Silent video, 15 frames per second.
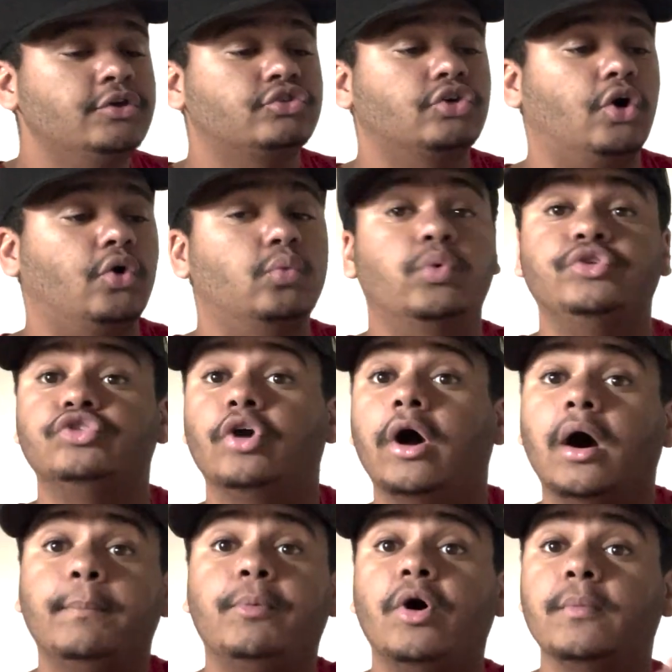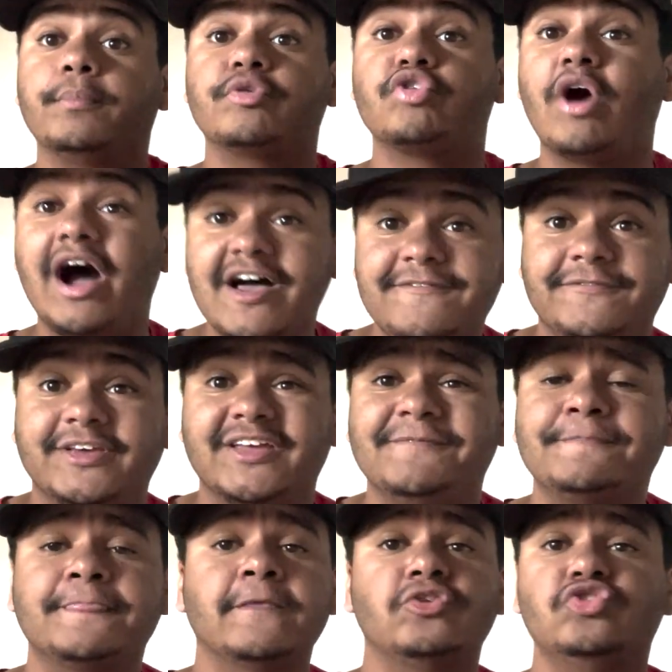So when you're up on profit,